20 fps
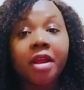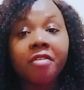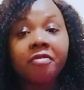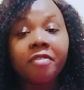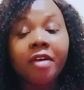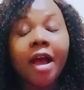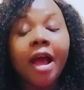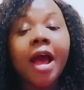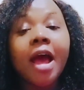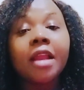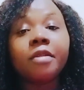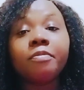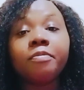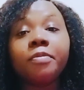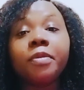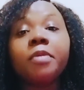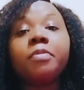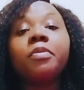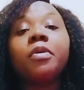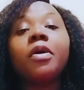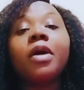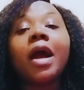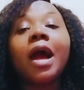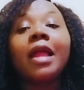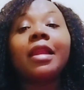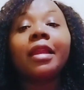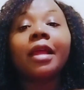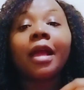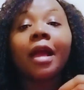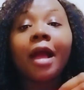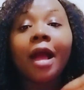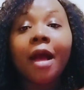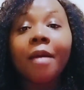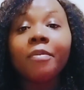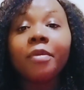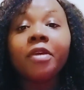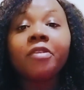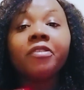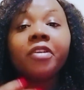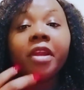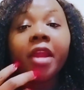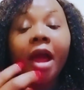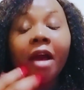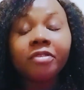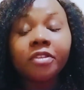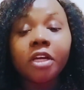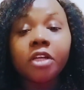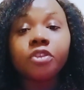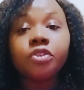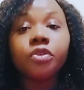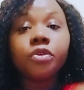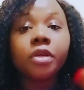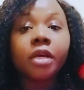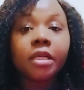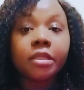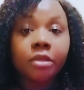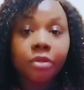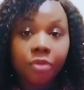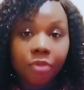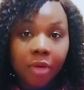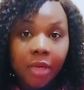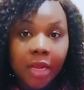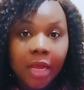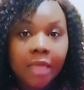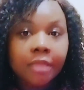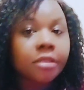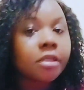and people can come even after 2 years, 3 years.